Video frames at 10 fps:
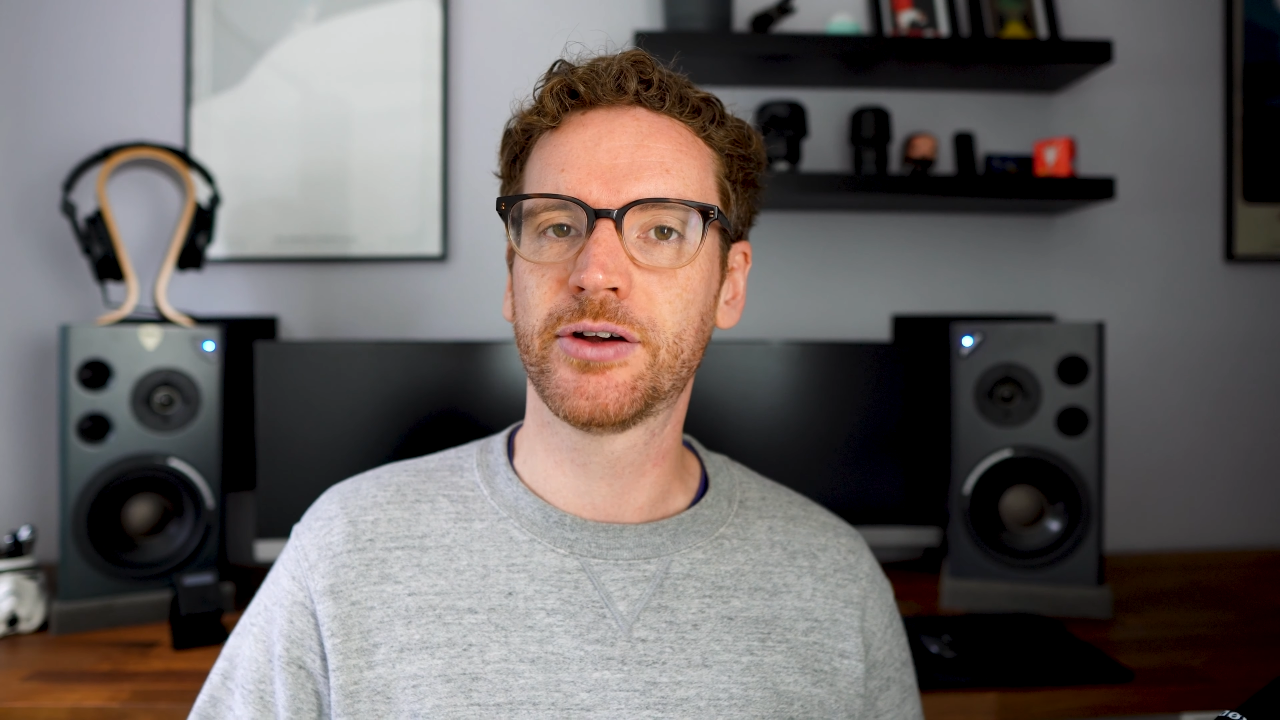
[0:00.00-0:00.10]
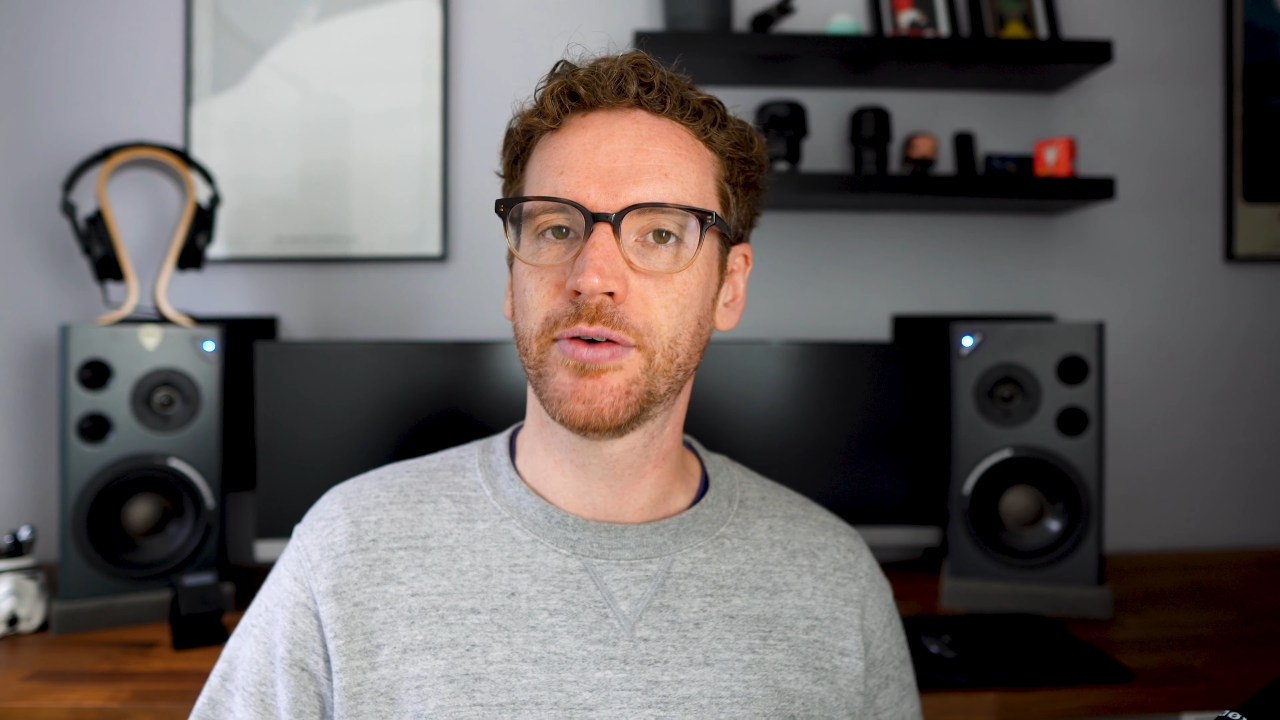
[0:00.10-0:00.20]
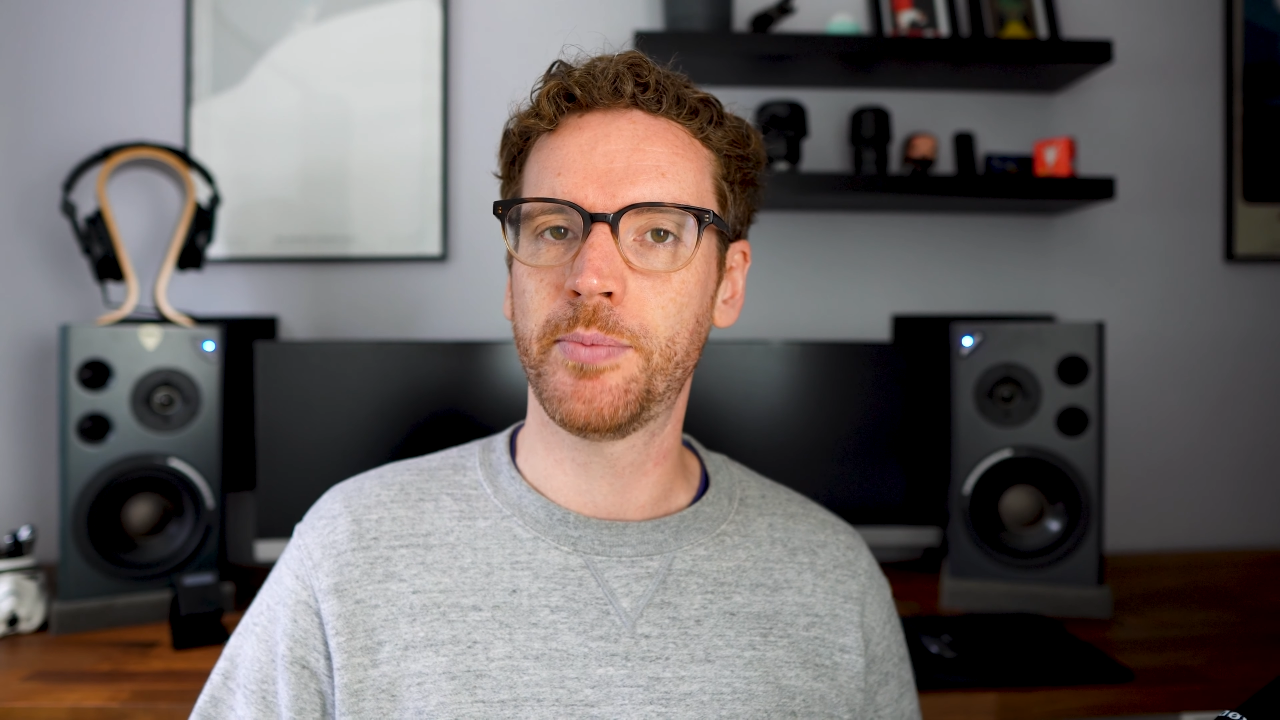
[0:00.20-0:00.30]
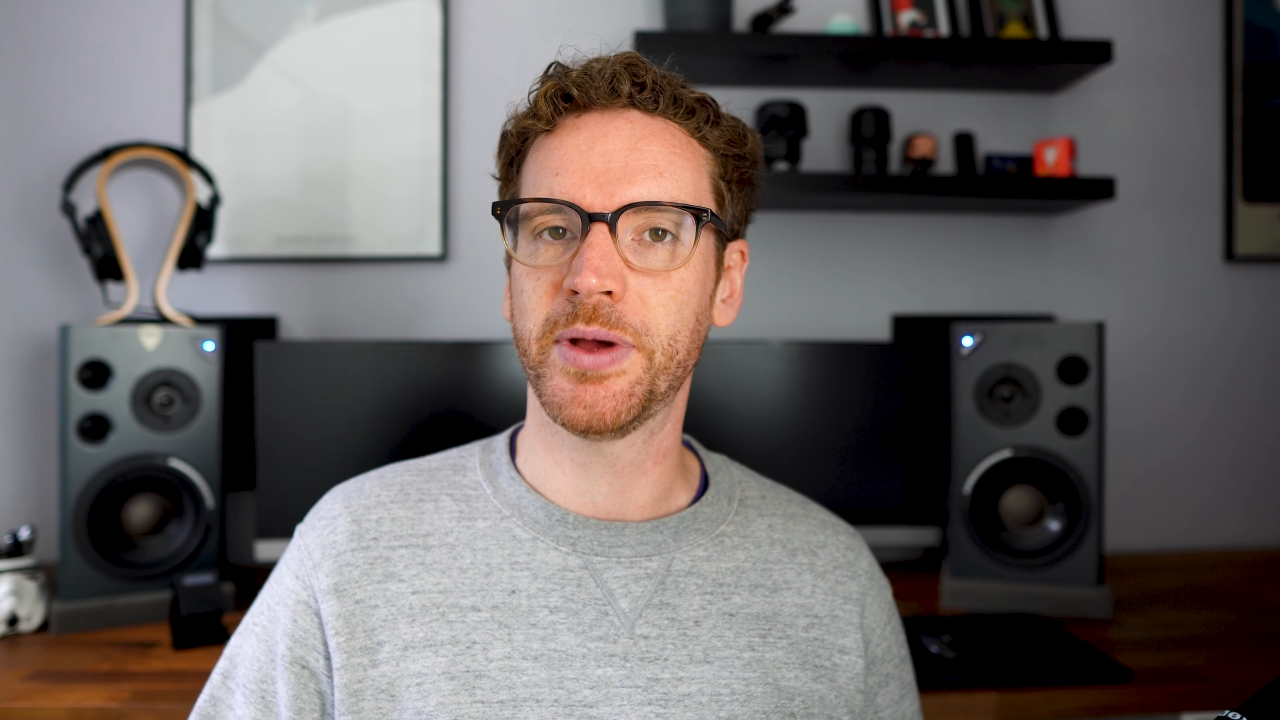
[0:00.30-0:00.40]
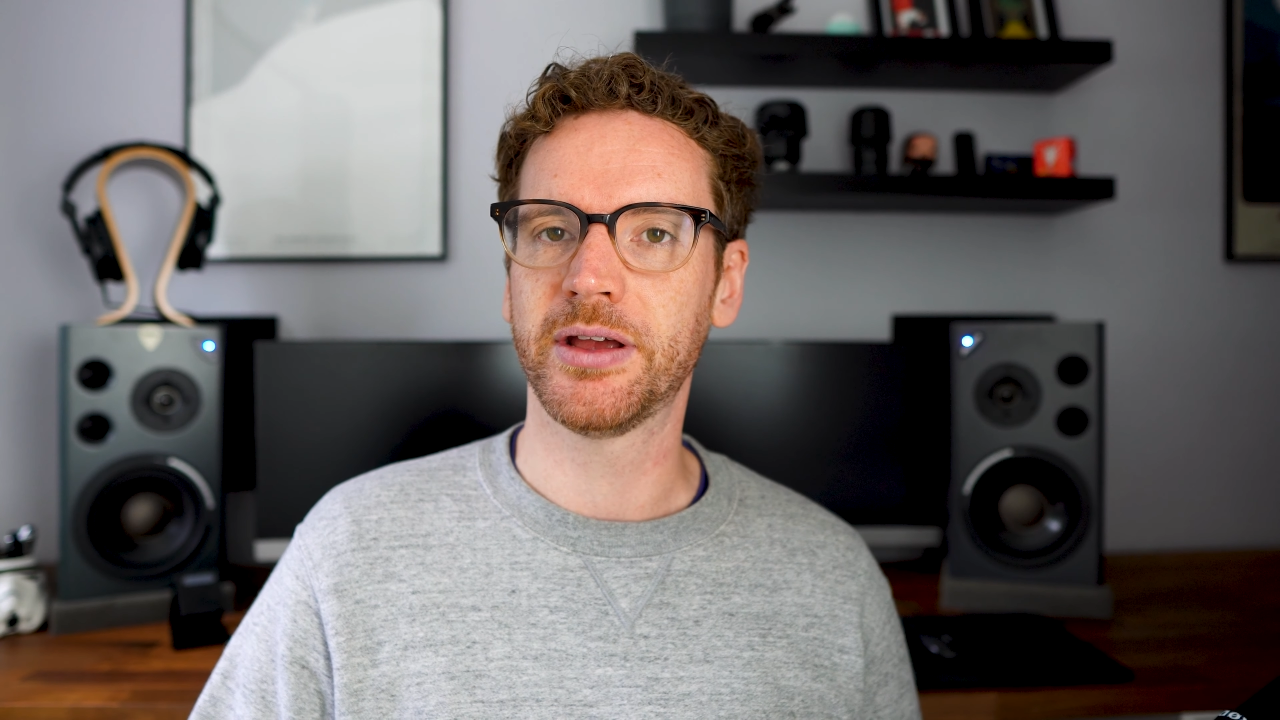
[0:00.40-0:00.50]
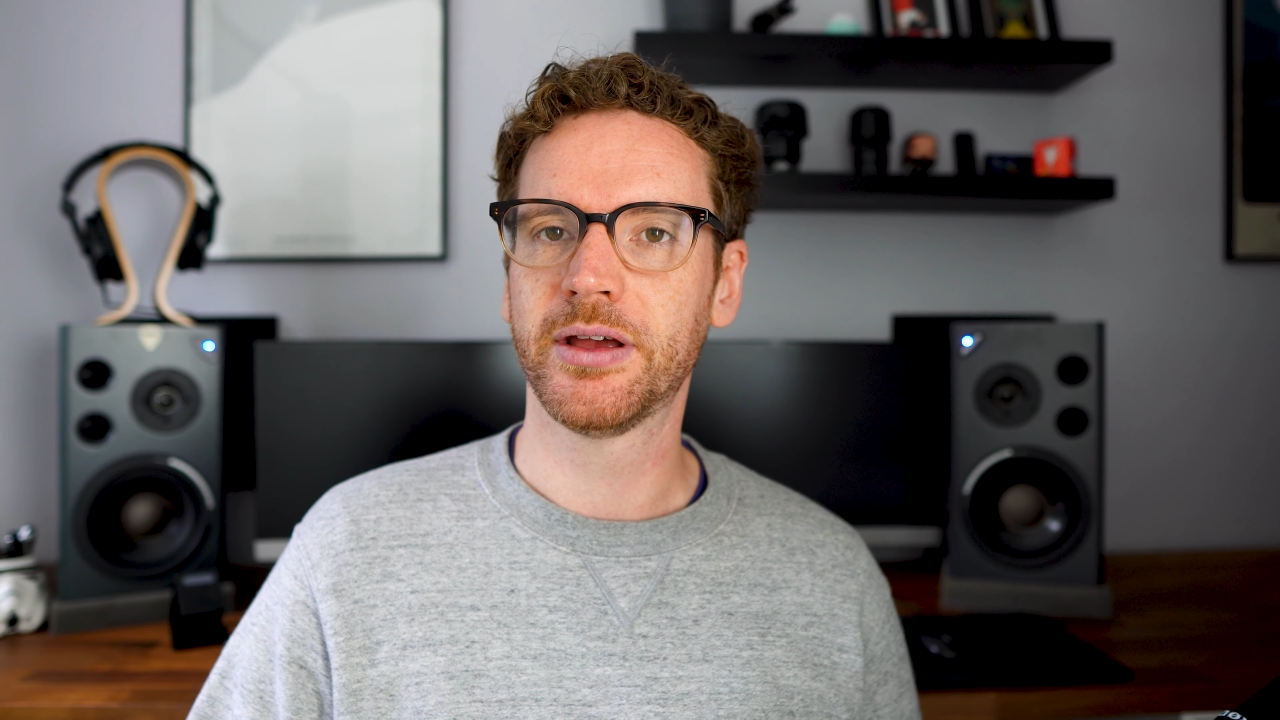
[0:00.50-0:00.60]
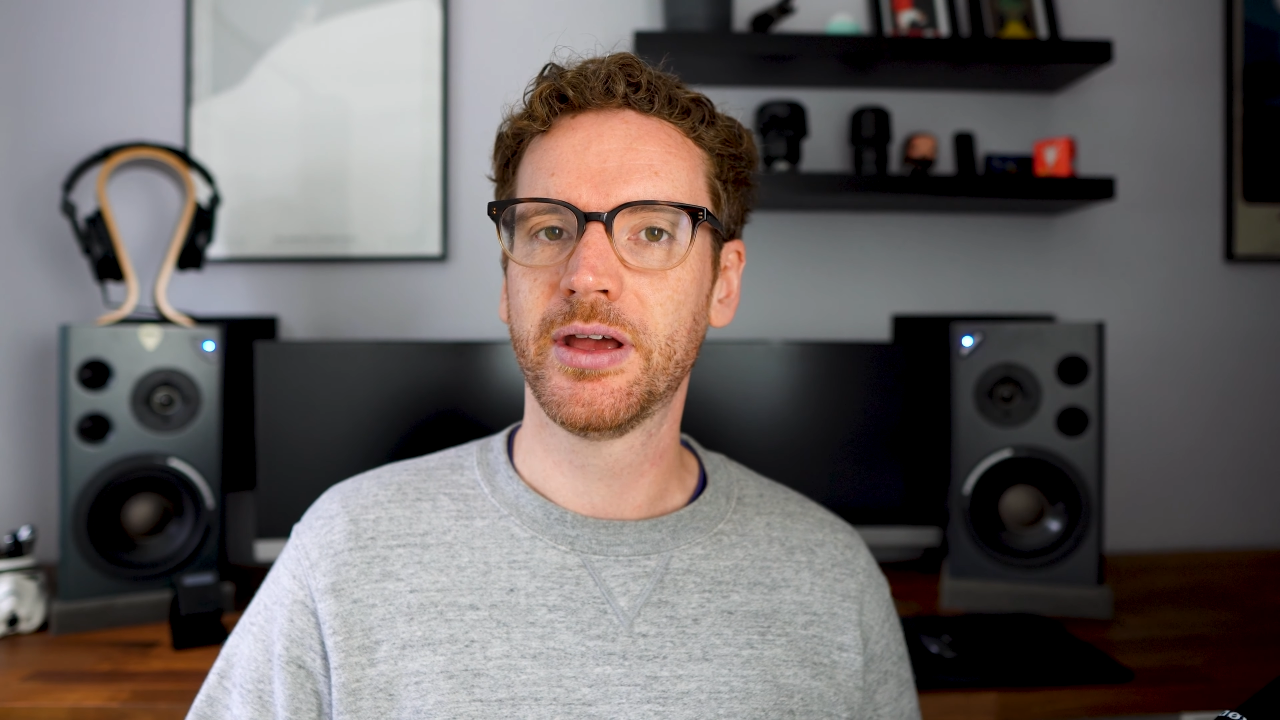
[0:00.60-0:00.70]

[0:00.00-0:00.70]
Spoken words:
cropping.